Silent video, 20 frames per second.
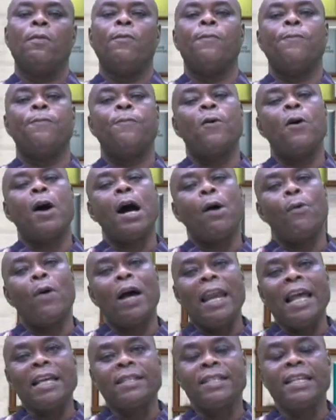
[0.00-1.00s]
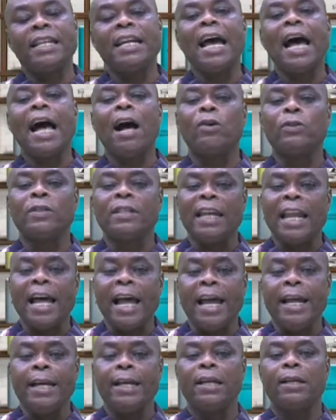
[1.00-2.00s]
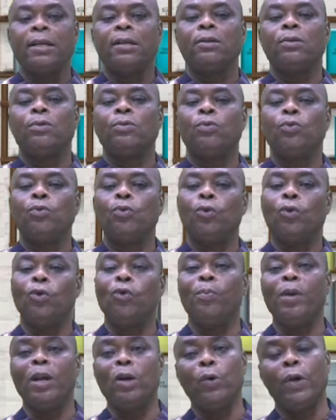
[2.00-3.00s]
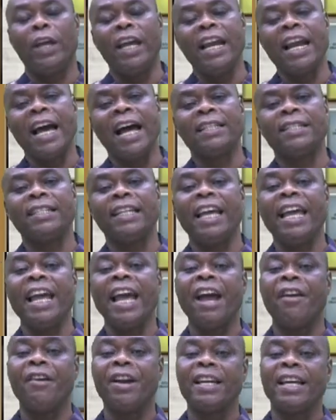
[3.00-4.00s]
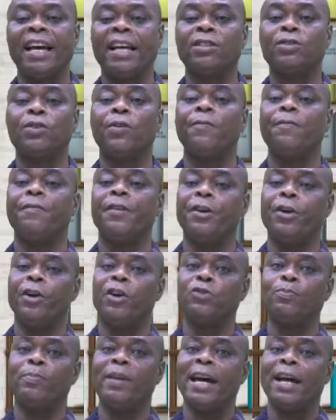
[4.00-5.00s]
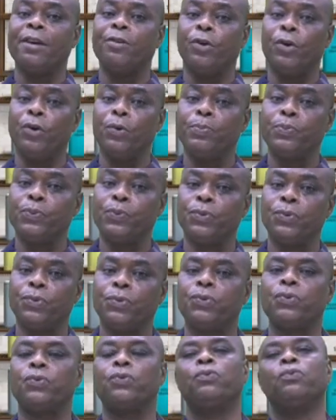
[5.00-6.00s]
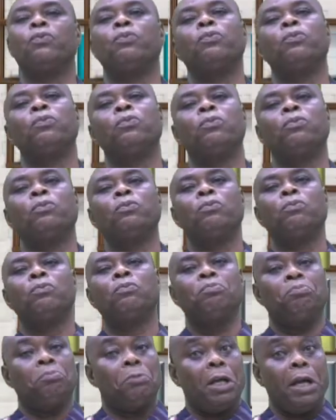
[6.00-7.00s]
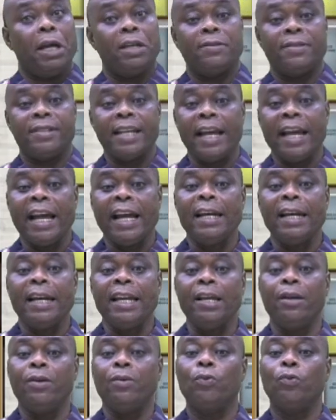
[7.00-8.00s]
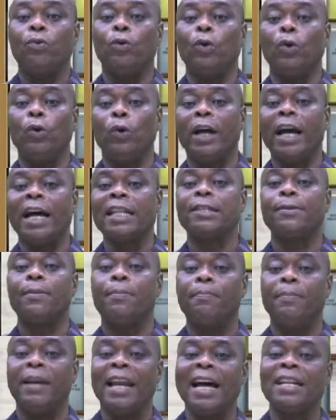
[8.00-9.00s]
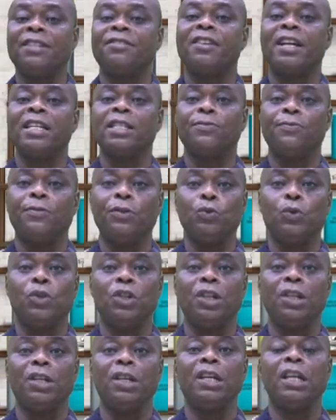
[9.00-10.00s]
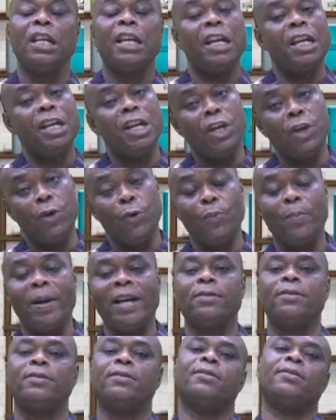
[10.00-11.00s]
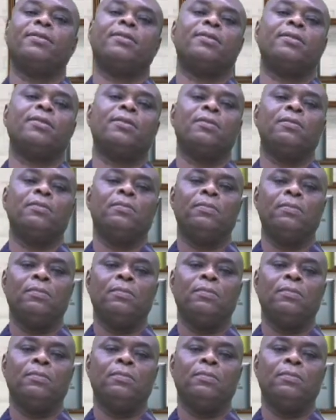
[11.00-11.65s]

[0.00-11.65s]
For our lesson outline, we'll be looking at inheritance of various blood groups, and secondly, we'll look at blood transfusion in humans.